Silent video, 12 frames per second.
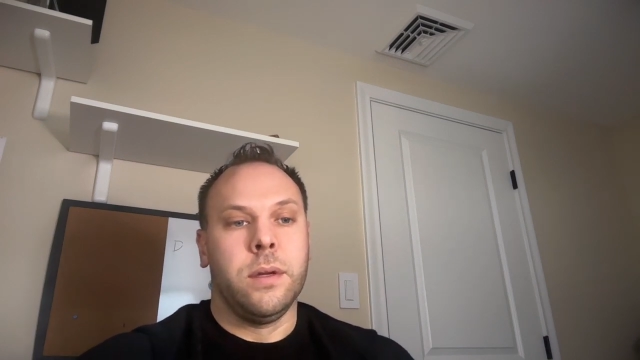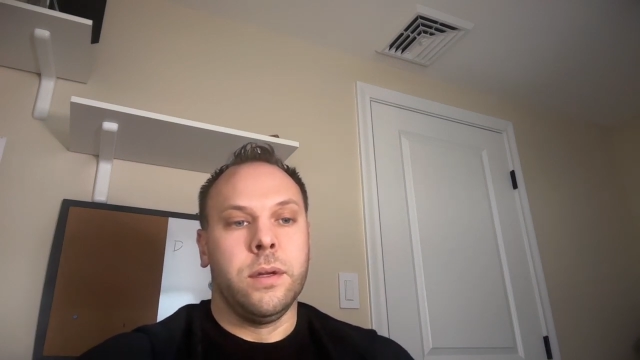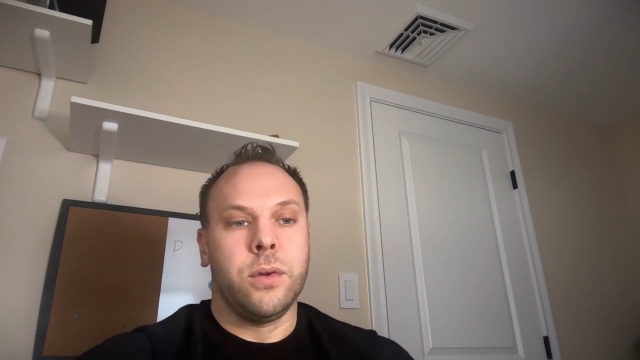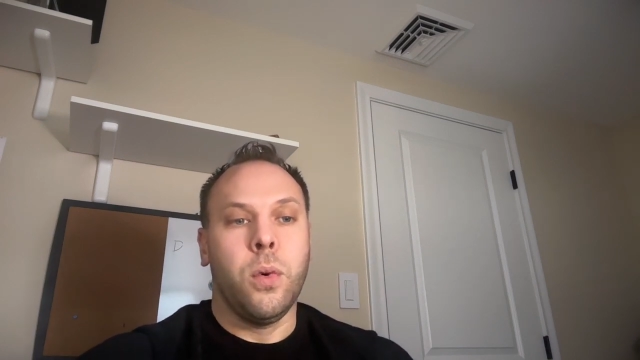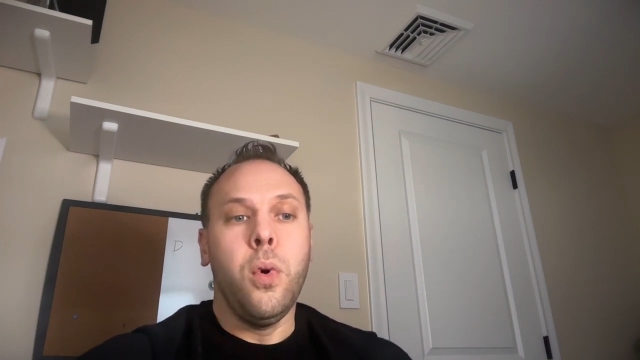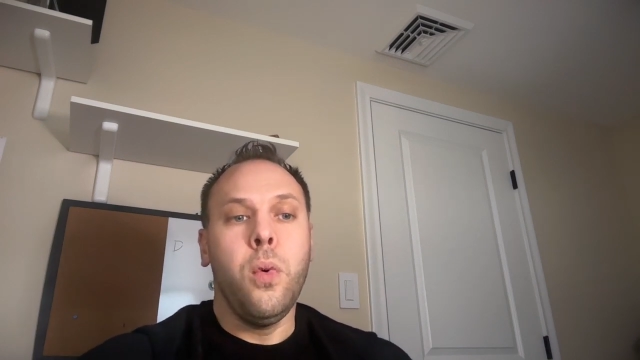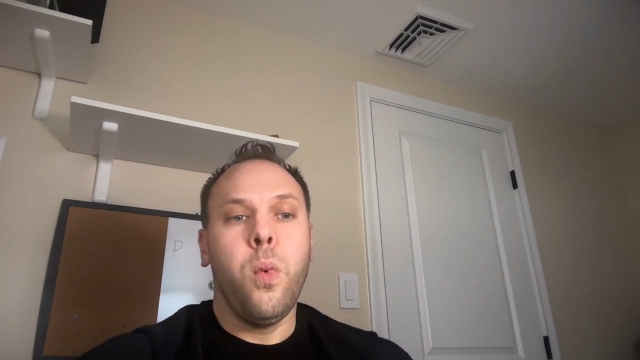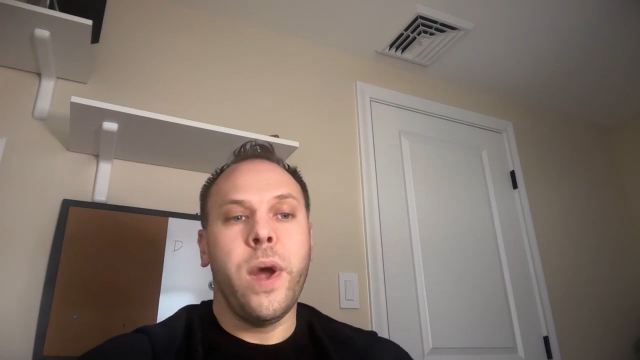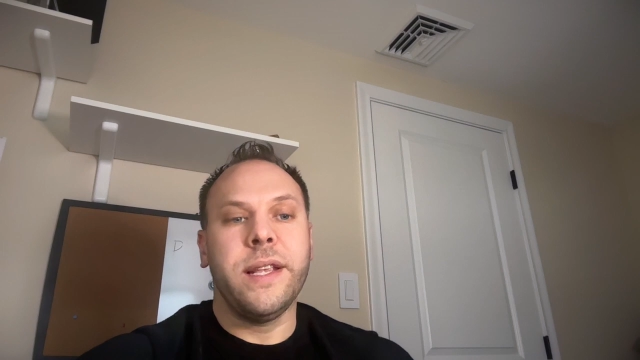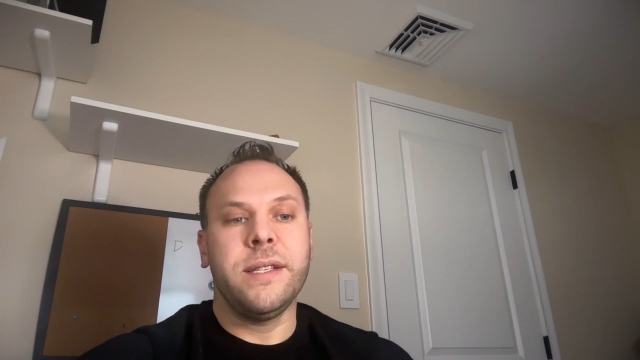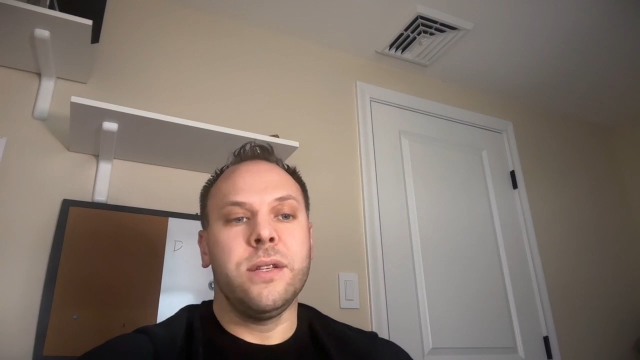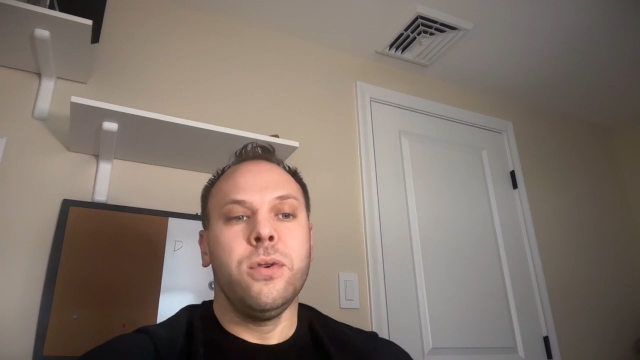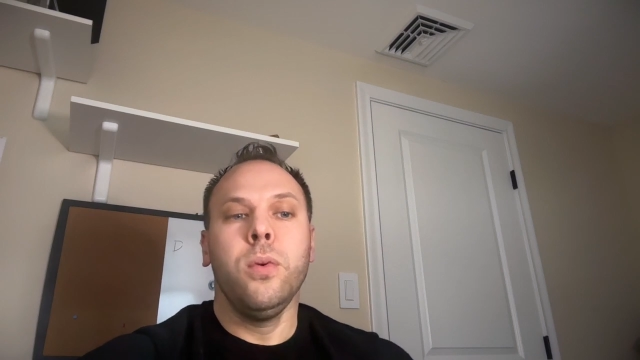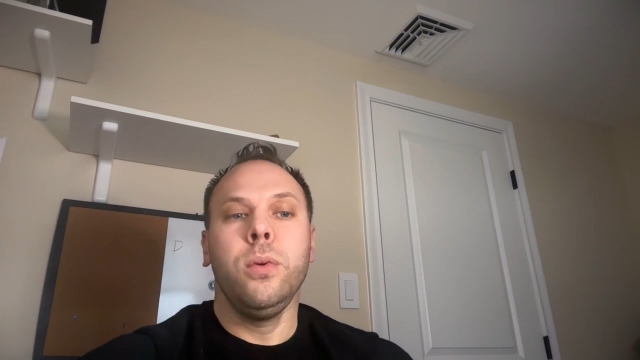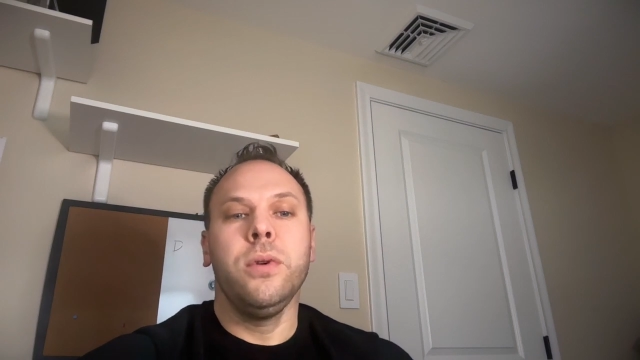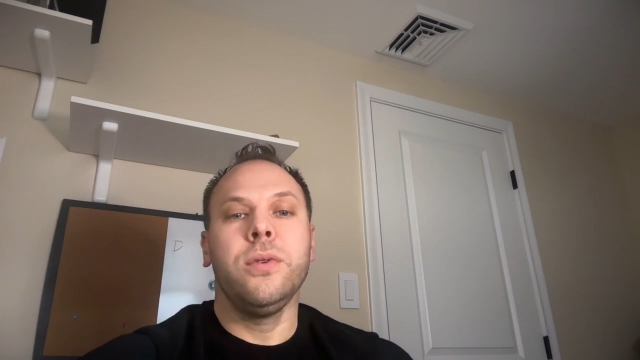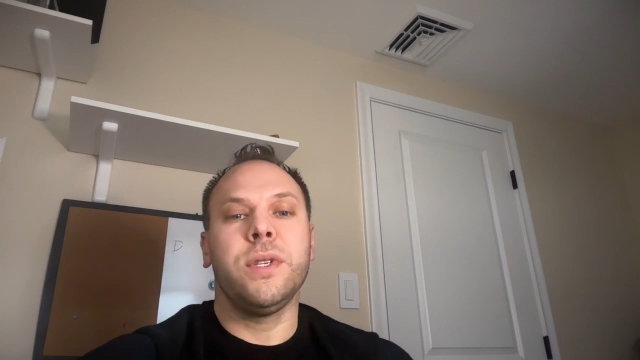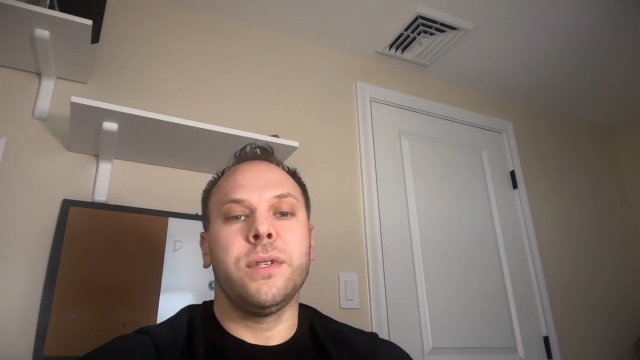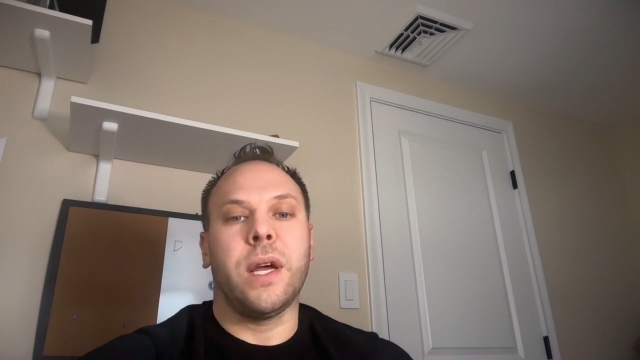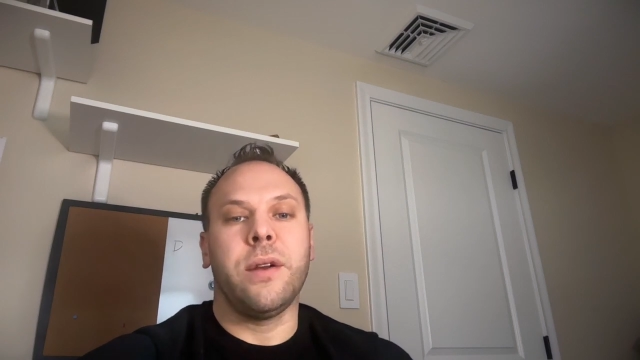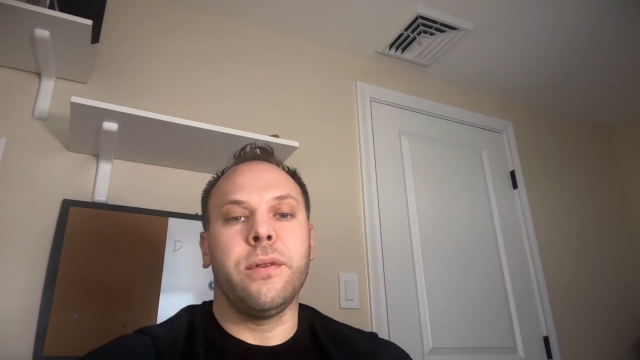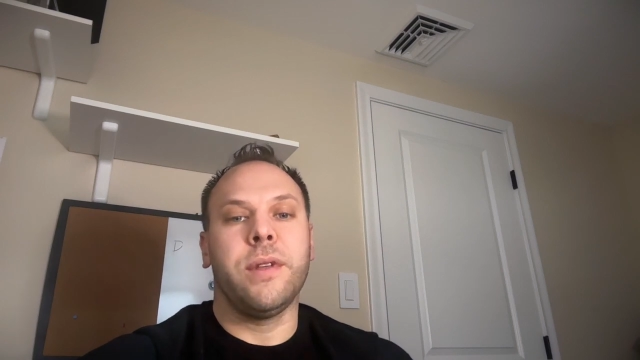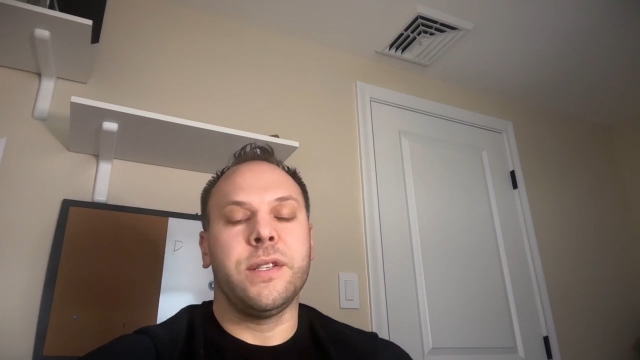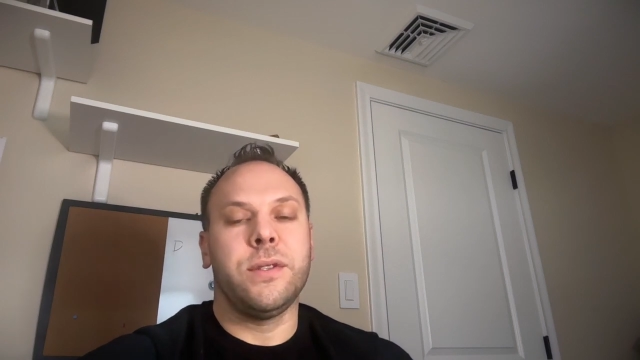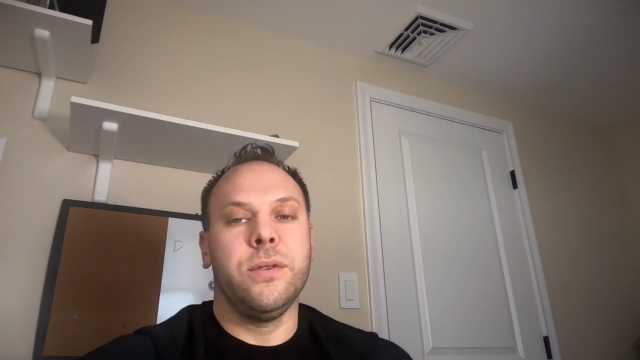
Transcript: So who wins and who loses under this